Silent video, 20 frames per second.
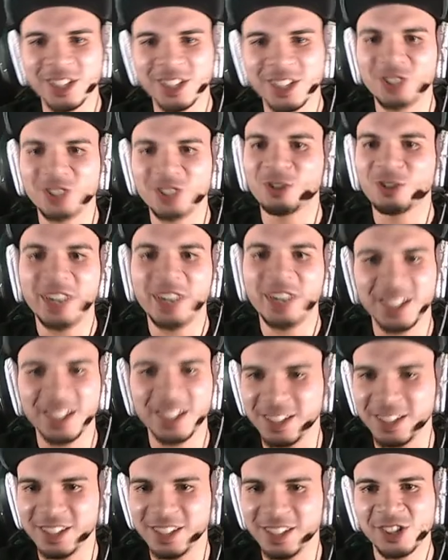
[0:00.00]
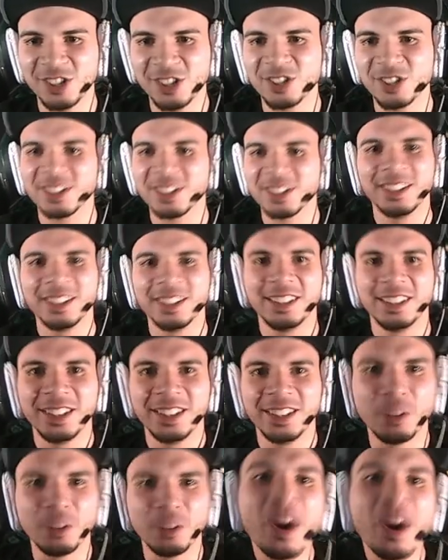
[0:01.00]
is crazy.
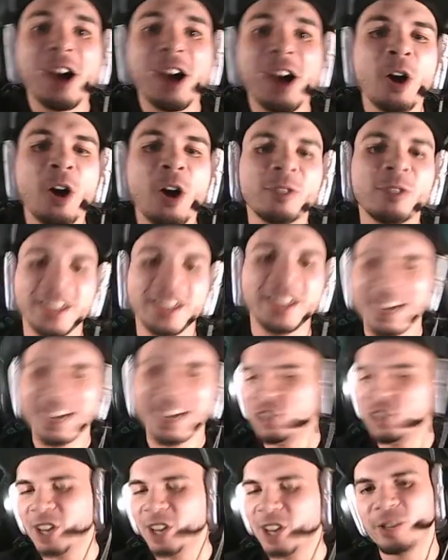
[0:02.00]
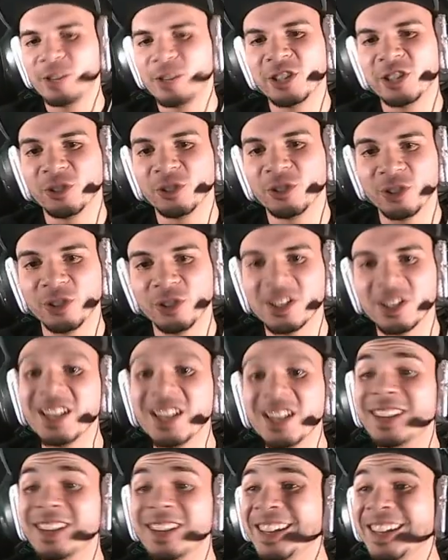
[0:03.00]
We're already at generation
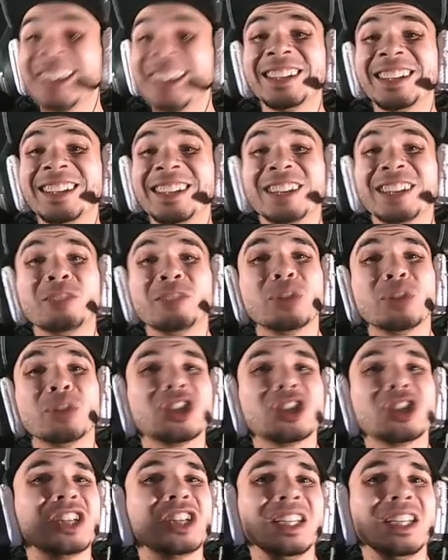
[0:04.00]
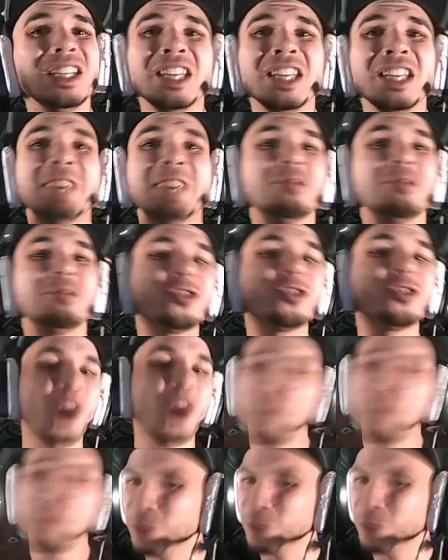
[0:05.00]
13, and I can let the machine keep
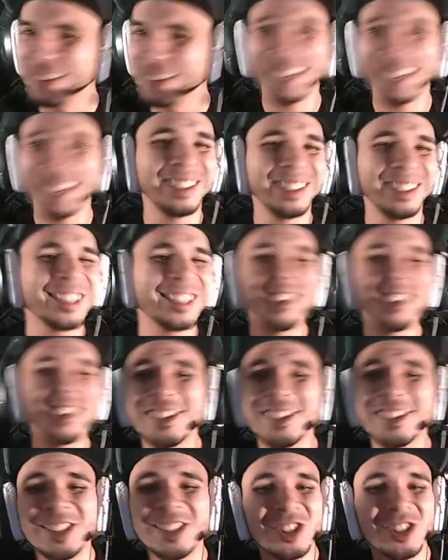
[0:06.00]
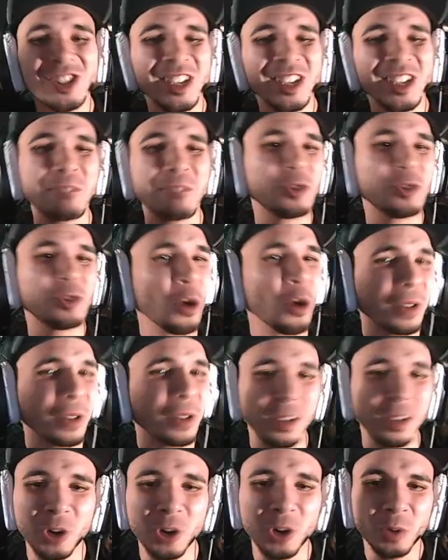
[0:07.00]
going. This thing could just keep
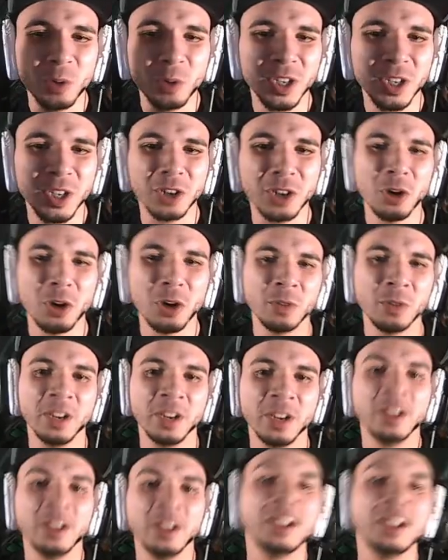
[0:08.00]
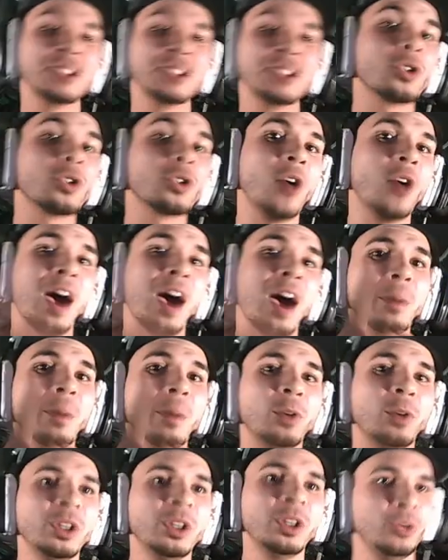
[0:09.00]
going and going and going. So how
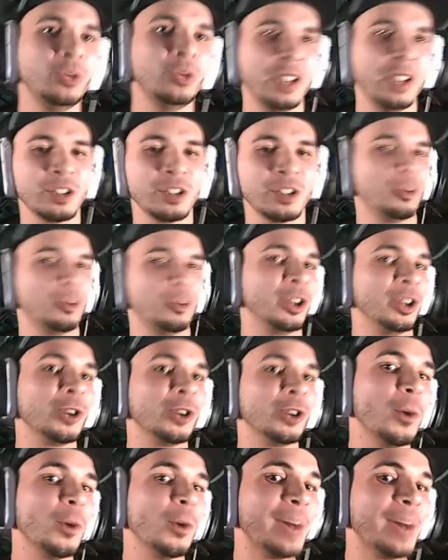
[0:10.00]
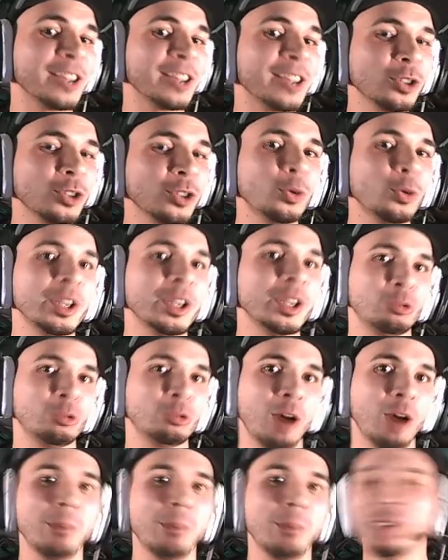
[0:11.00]
about we do this? We're gonna go back to quick
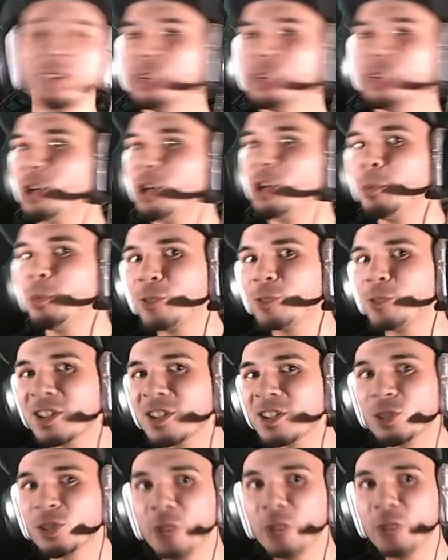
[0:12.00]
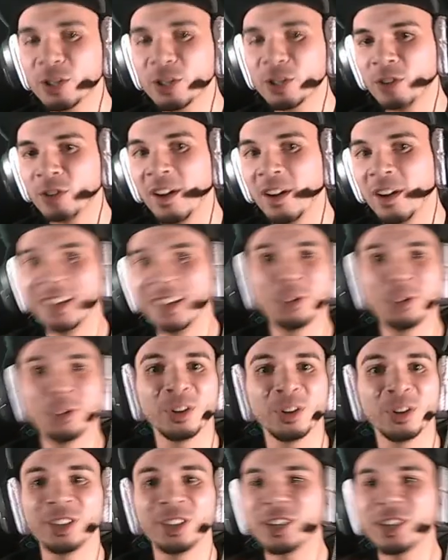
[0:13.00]
draw, play a couple rounds of quick draw, and then
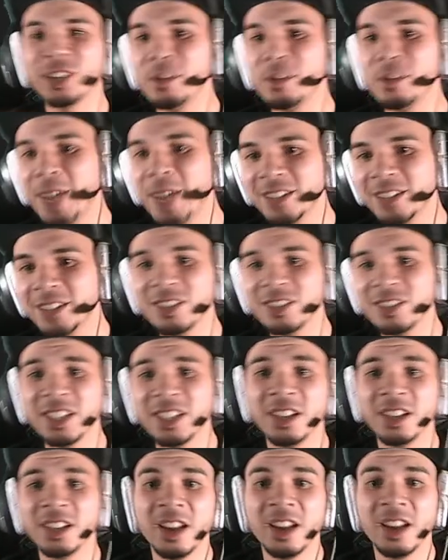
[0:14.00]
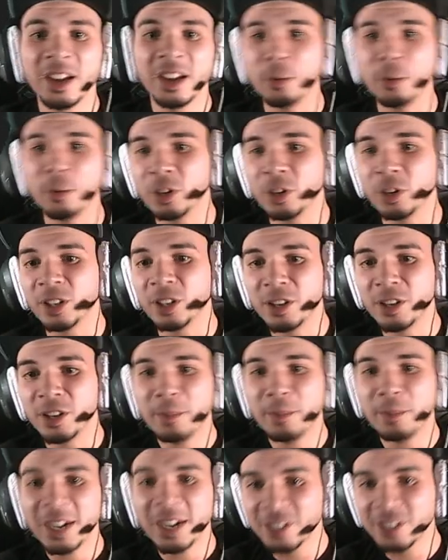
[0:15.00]
we're gonna come back to
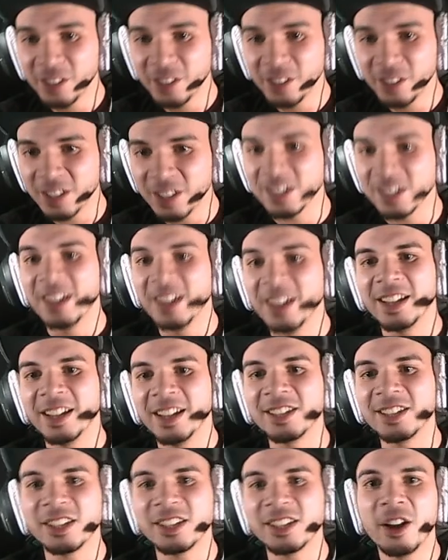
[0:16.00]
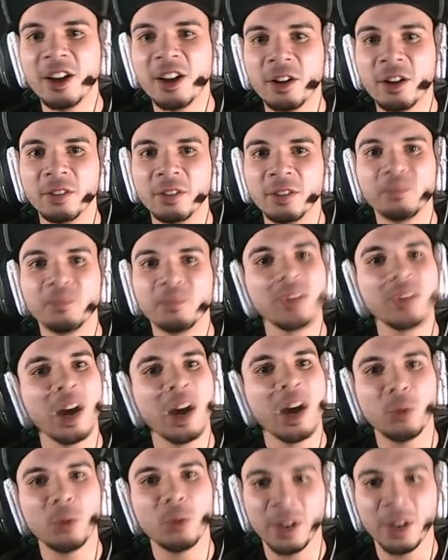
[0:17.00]
this and see how
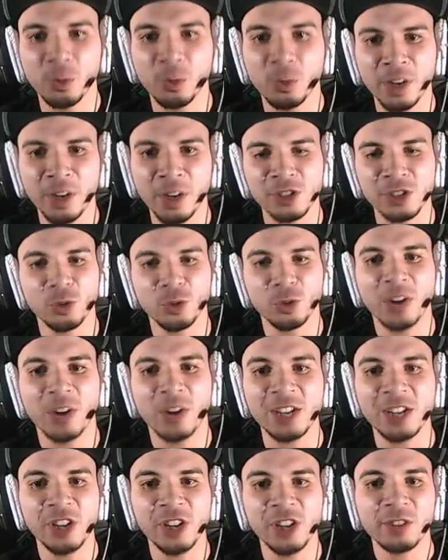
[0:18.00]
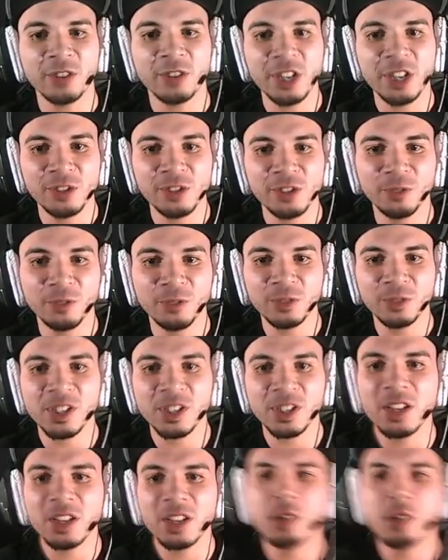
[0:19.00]
well it went. So we're at generation
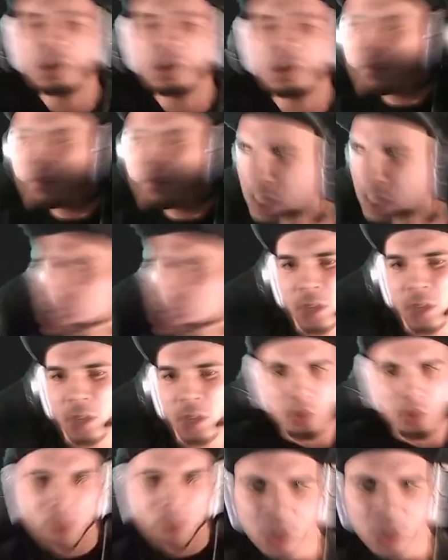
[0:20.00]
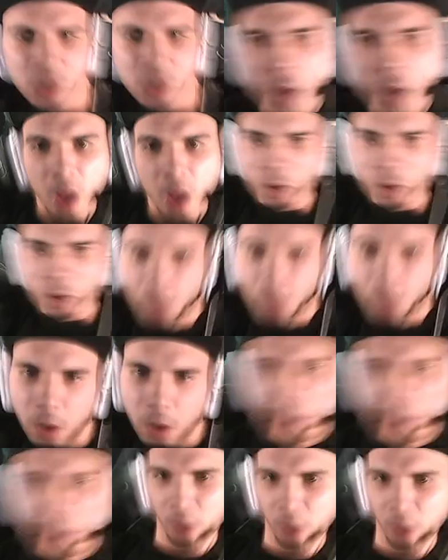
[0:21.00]
15, and you already see it doing this.
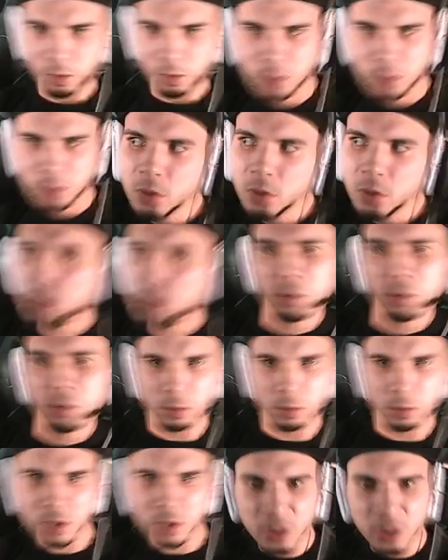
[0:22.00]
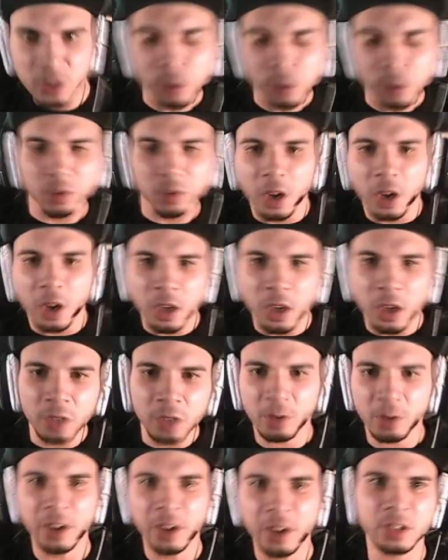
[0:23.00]
You see it doing this little
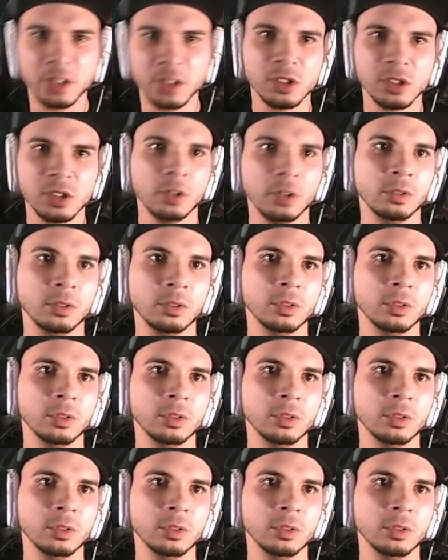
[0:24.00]
thing, right? So